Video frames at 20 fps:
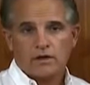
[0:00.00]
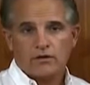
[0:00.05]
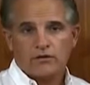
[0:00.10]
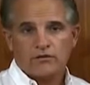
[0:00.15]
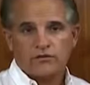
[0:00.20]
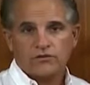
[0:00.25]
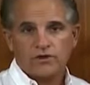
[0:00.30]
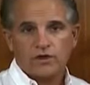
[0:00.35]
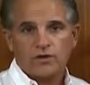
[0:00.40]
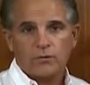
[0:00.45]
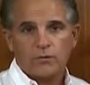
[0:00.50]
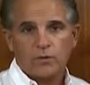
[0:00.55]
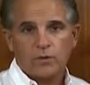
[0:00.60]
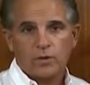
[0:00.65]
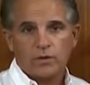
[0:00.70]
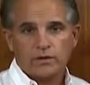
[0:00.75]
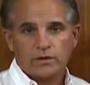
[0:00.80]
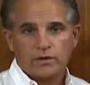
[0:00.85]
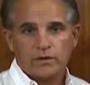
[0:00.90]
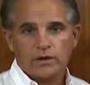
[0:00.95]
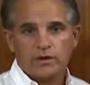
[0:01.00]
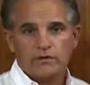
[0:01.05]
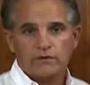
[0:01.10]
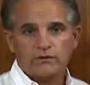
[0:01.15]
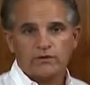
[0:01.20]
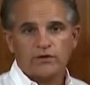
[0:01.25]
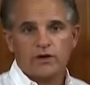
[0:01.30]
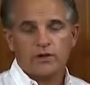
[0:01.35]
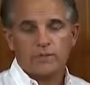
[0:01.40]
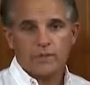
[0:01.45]
Centerboard
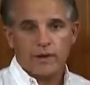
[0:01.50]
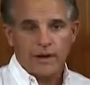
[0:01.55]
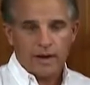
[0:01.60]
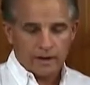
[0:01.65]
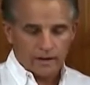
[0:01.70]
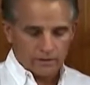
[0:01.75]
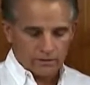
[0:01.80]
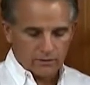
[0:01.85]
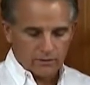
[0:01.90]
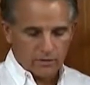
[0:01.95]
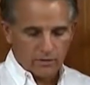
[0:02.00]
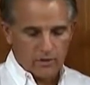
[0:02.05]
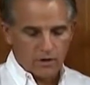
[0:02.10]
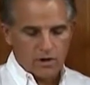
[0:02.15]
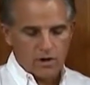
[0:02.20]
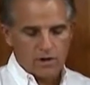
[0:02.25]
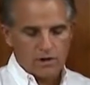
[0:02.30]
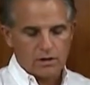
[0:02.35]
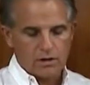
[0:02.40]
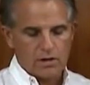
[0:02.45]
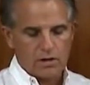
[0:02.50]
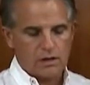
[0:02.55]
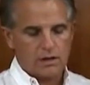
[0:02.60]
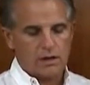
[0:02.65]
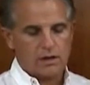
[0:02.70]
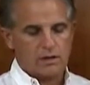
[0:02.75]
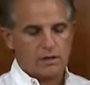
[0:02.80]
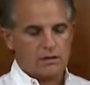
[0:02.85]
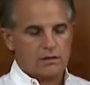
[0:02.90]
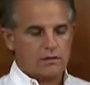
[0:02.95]
keels come out of the hull
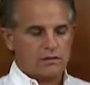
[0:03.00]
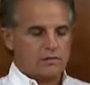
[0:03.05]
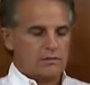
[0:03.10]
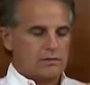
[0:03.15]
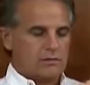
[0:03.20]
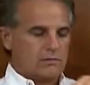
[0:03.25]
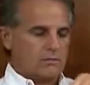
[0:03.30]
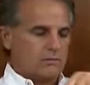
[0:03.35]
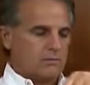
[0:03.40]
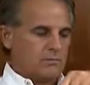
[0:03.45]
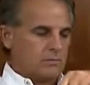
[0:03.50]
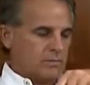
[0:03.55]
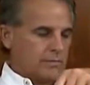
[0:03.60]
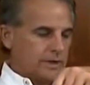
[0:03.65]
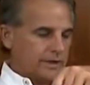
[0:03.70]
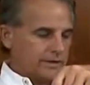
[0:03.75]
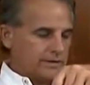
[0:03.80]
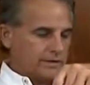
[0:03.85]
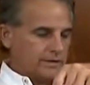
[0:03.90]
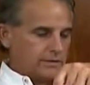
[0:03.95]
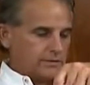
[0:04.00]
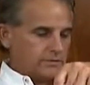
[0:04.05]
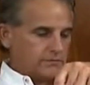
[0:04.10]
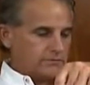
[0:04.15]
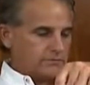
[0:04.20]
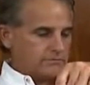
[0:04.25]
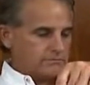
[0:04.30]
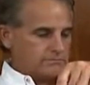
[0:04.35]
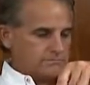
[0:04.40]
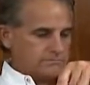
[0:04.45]
like this.